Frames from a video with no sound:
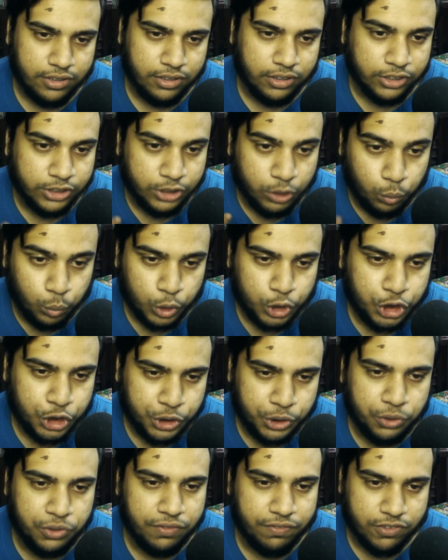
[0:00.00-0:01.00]
the Witcher
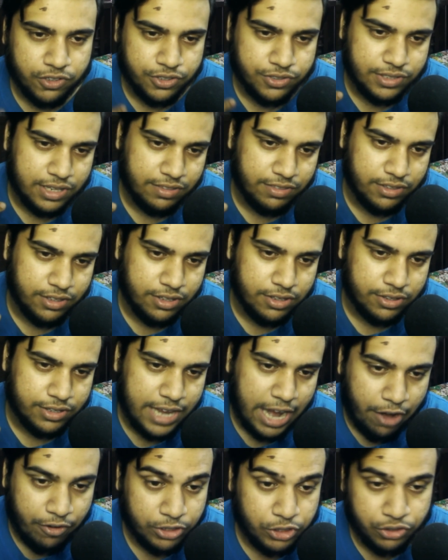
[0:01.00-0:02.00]
universe and the
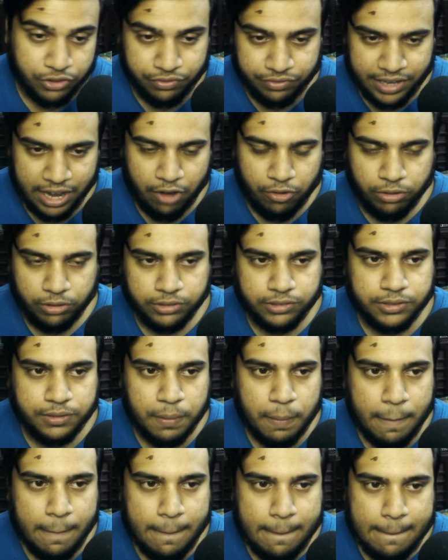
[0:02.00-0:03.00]
character of Geralt.
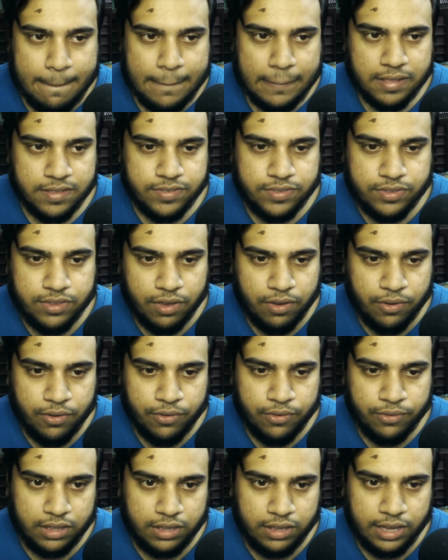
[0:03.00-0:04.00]

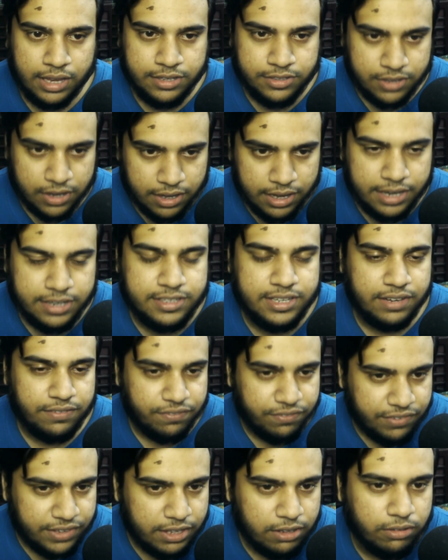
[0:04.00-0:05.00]
So it did
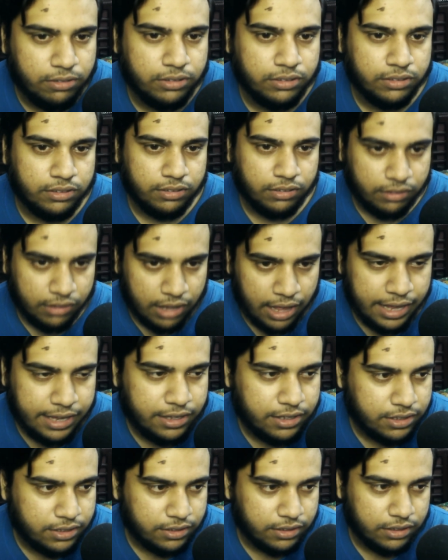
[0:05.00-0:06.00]
feel like
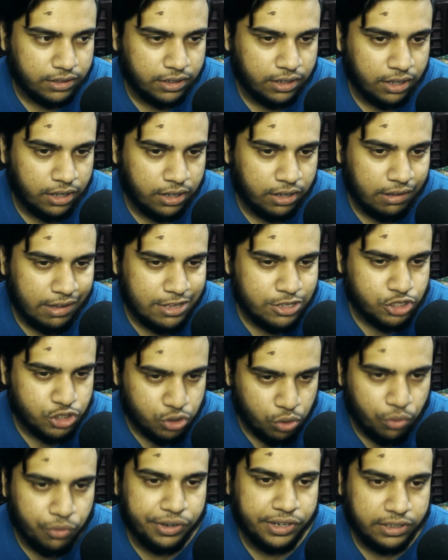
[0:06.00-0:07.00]
his
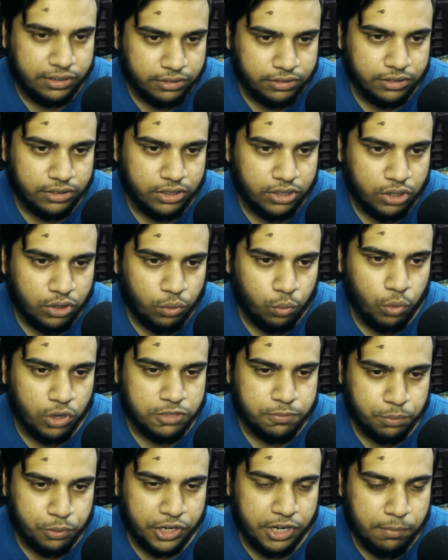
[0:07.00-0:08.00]
story
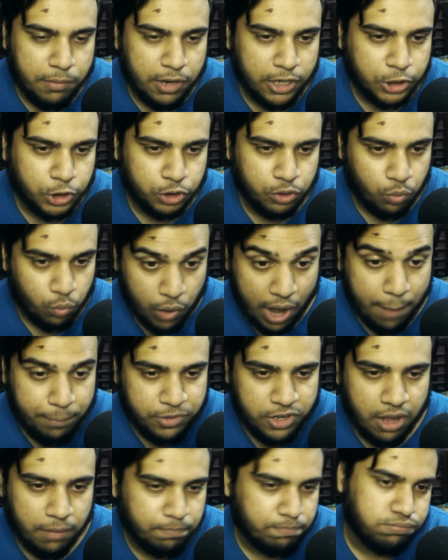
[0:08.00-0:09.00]
was pretty much
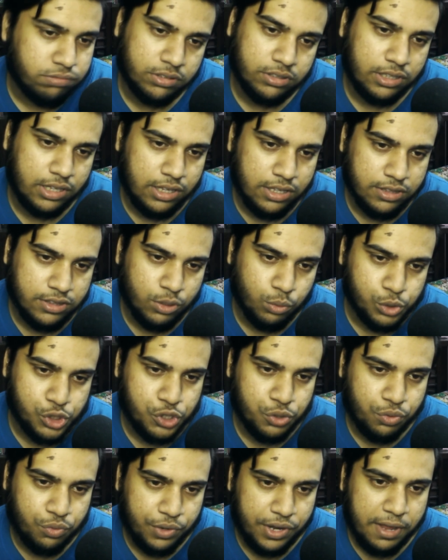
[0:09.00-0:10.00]
wrapped up in The
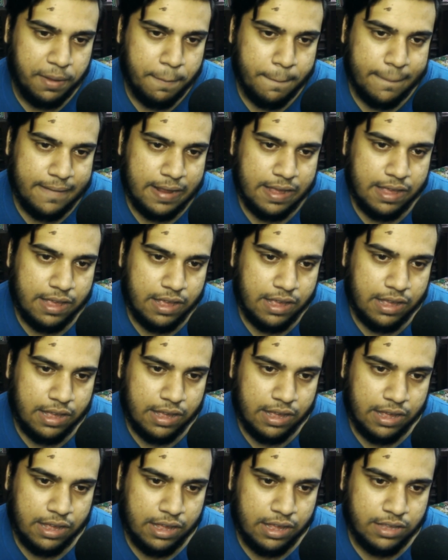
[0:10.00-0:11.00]
Witcher 3.
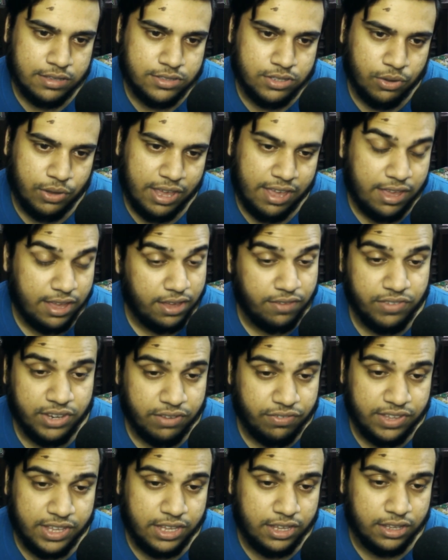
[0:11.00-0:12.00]
So even
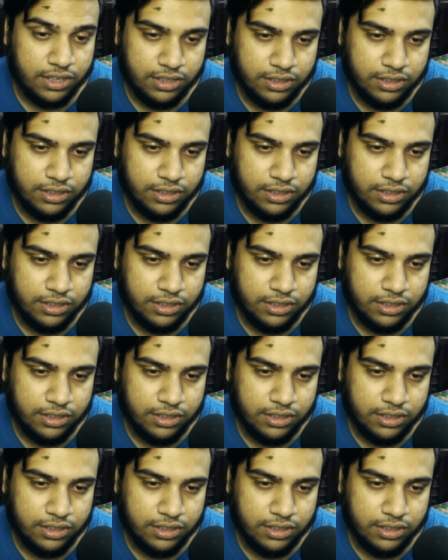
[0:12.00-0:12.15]
if he